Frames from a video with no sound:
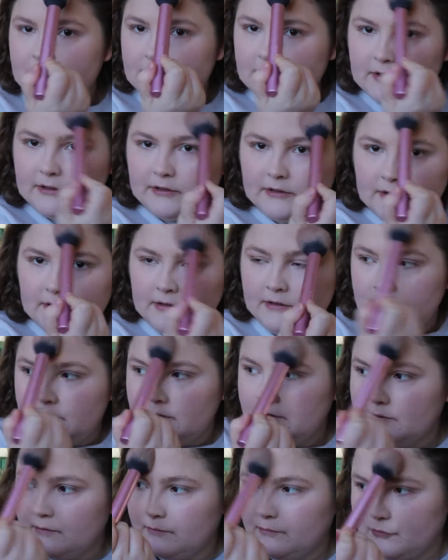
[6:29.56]
just gonna
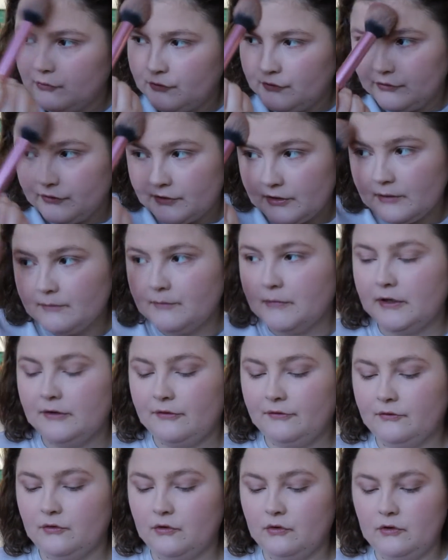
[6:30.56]
bronze up my
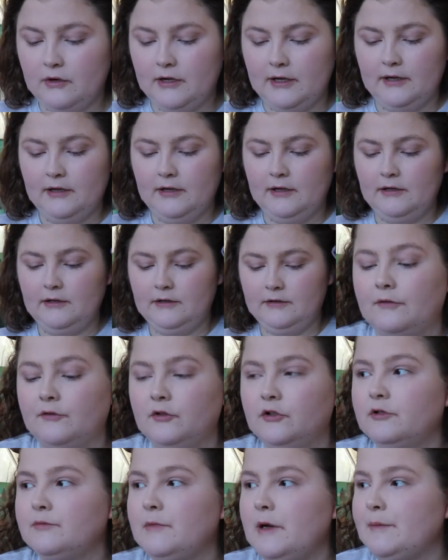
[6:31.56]
forehead. I've
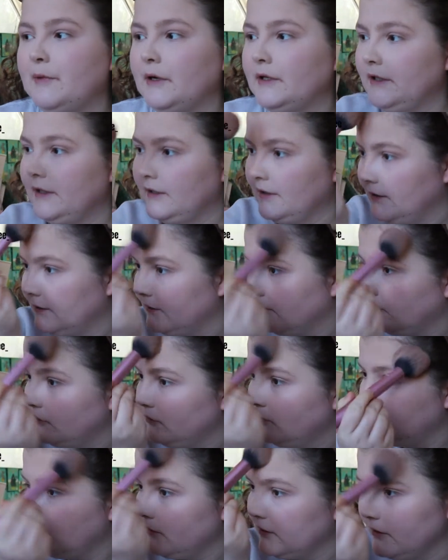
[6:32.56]
lost my bunny ears, I don't
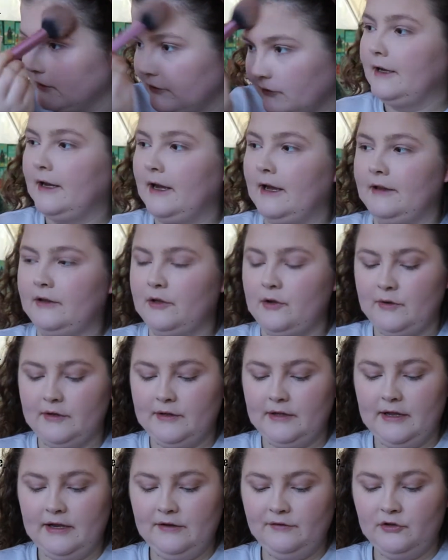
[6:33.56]
know where they... Okay, so
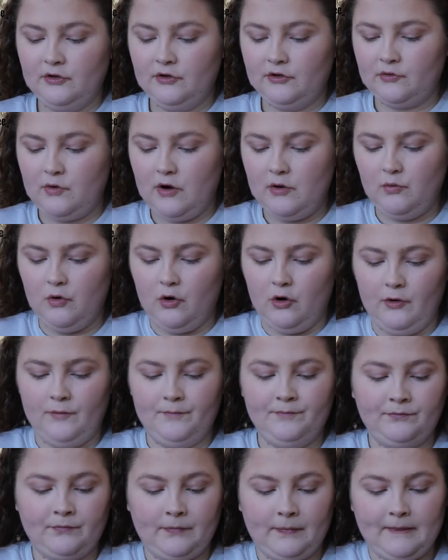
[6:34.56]
even though it's quite
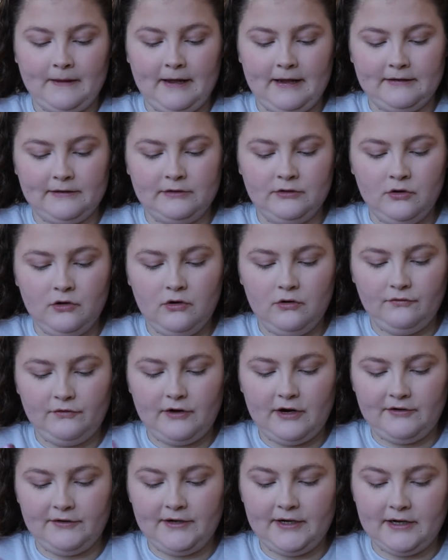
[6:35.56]
warm, it's not
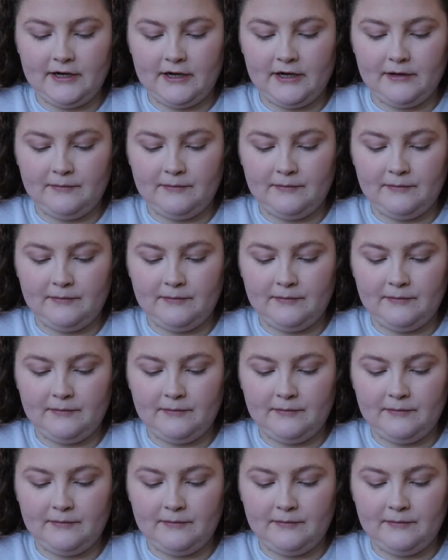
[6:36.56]
very